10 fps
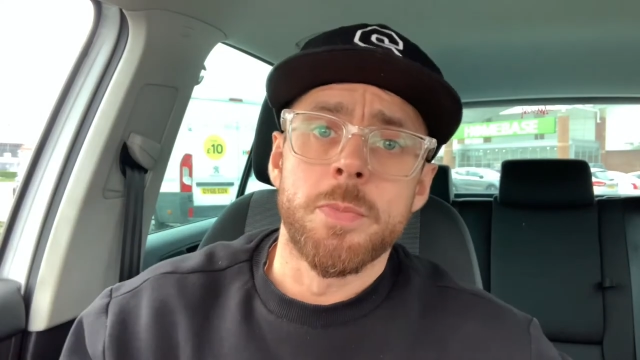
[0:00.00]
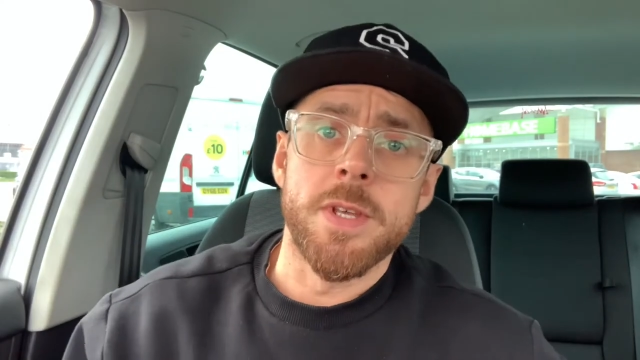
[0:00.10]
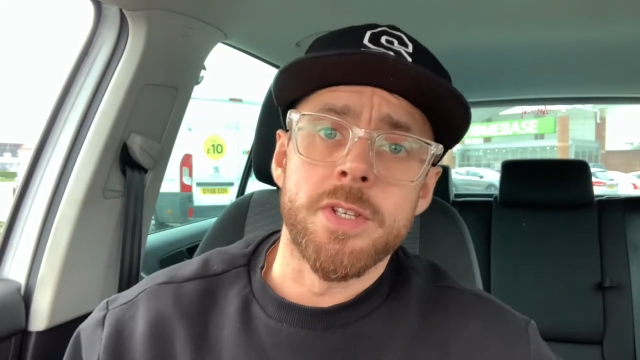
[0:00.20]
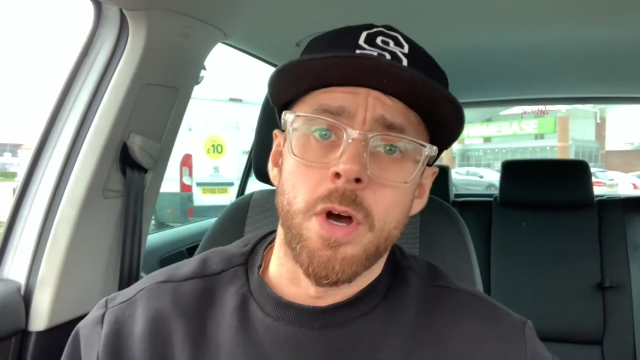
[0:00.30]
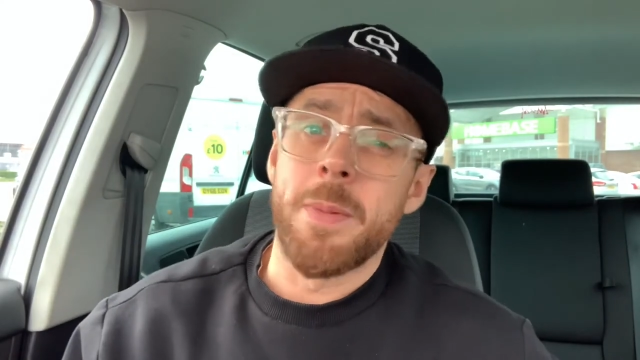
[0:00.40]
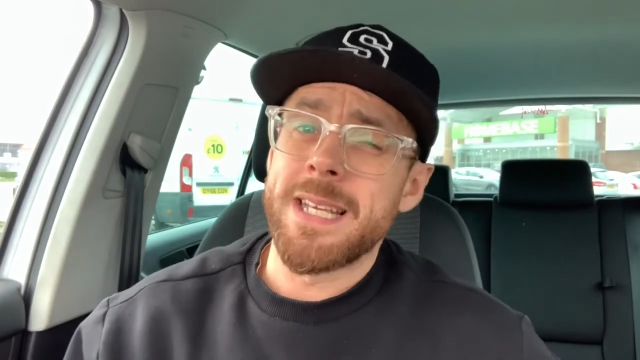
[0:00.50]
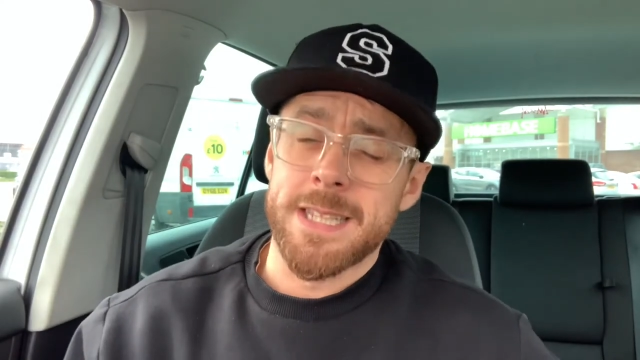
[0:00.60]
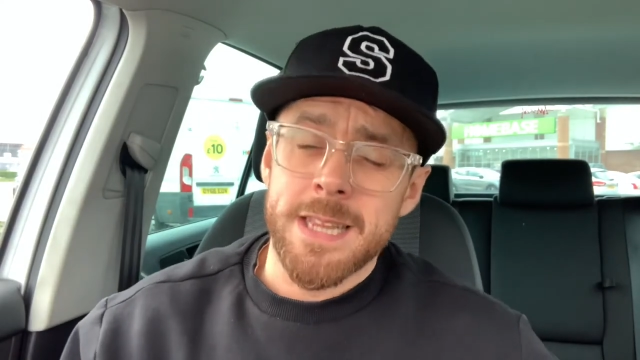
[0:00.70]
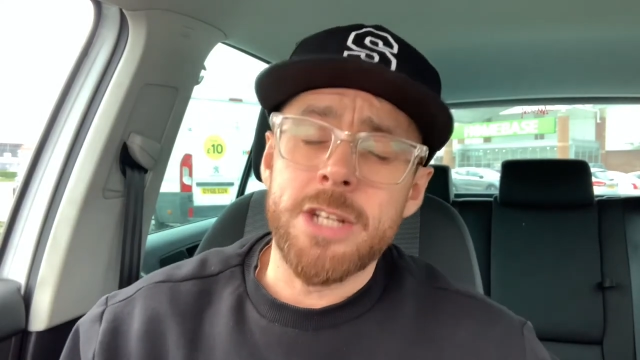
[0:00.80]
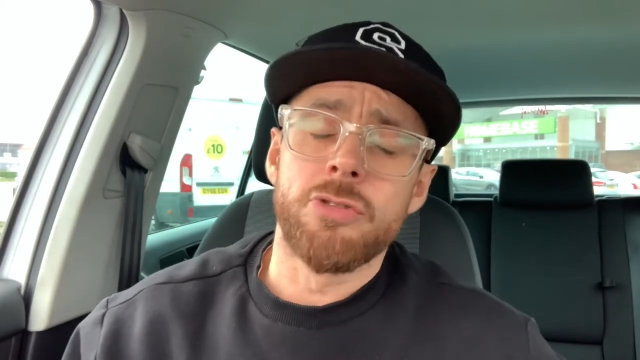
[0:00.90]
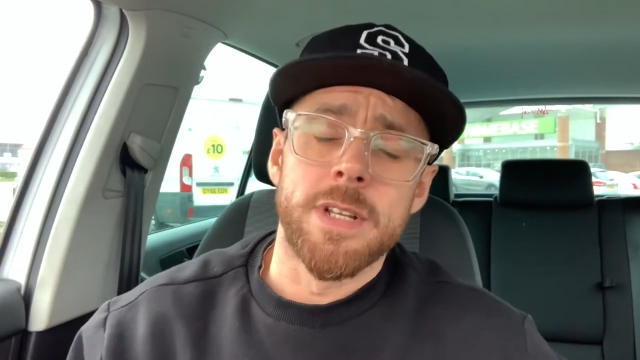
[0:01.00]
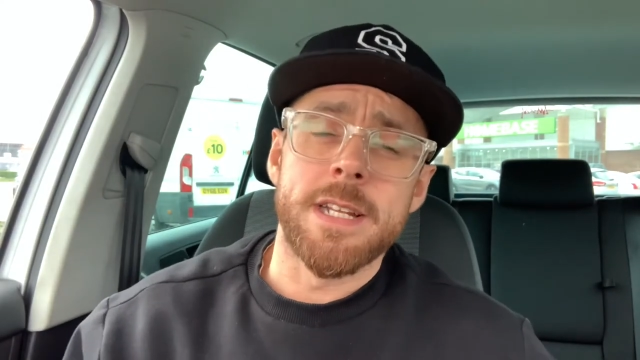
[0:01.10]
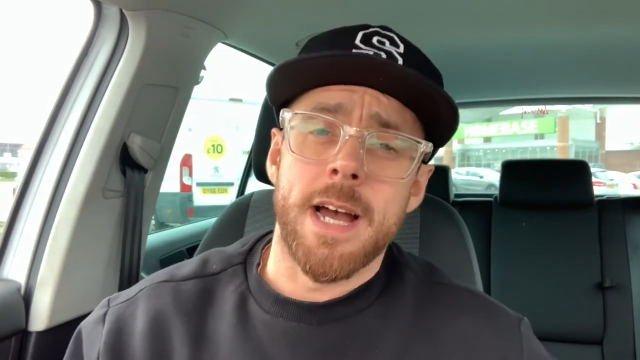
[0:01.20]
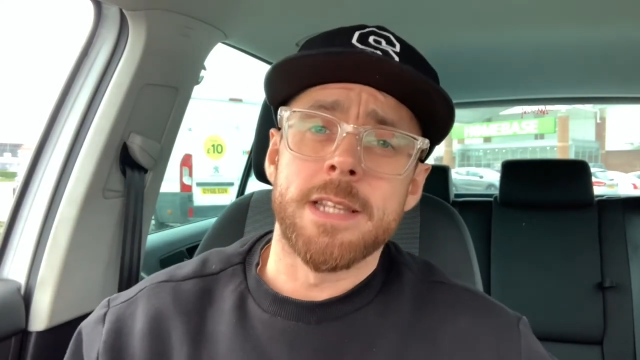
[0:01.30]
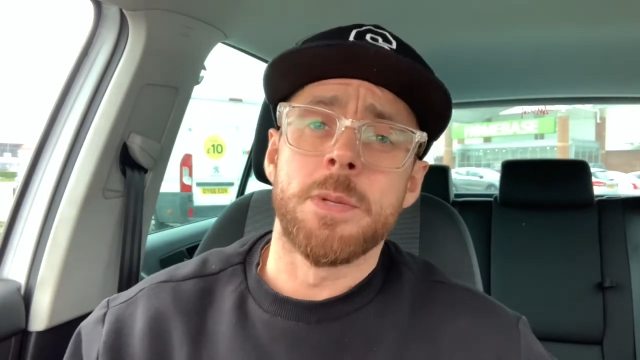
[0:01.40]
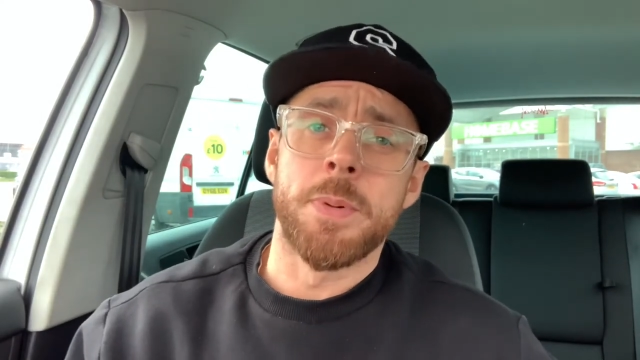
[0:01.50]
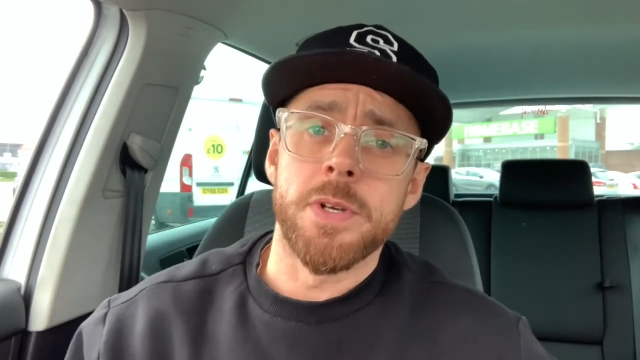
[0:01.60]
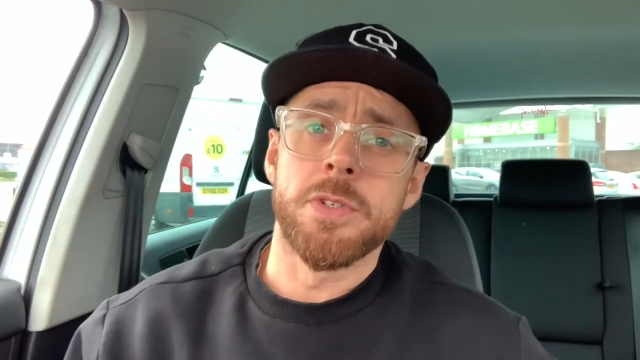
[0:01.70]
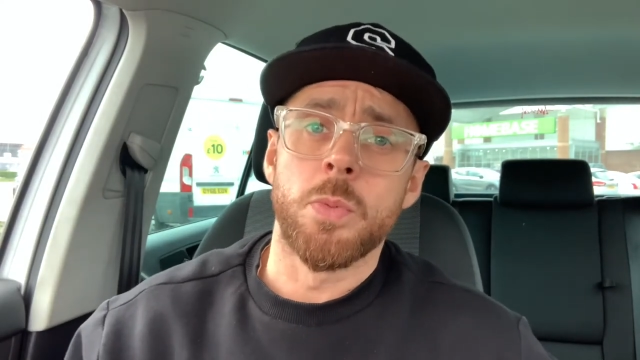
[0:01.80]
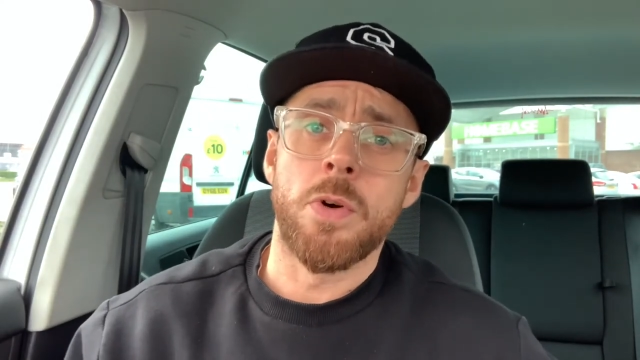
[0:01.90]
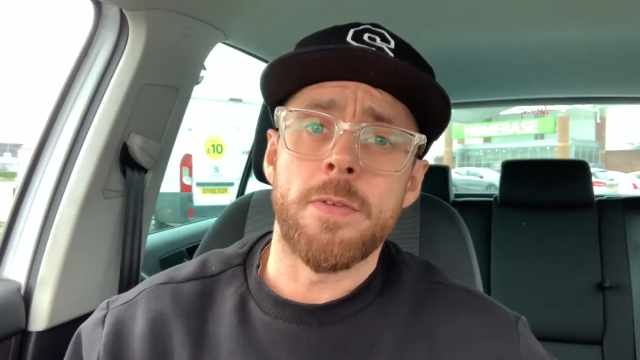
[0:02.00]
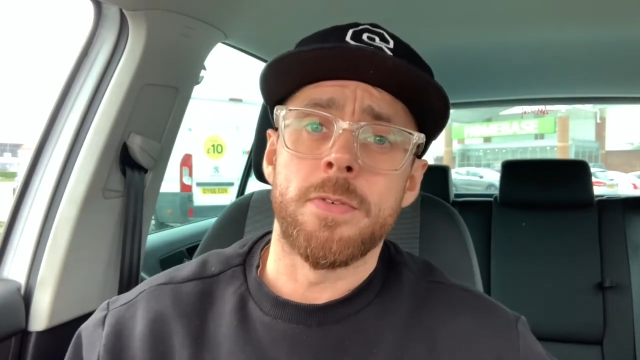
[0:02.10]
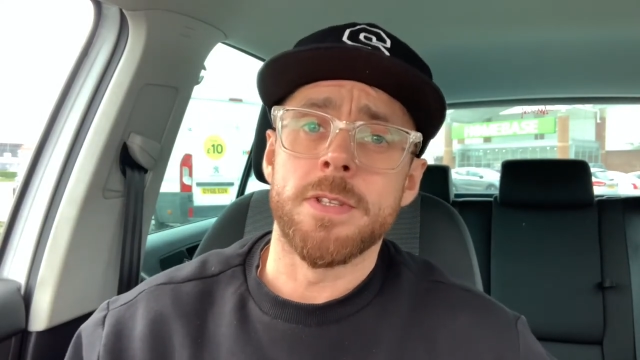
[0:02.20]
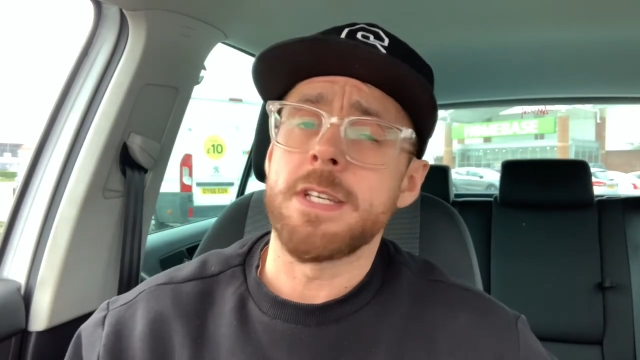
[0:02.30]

this up, it's literally down to personal preference.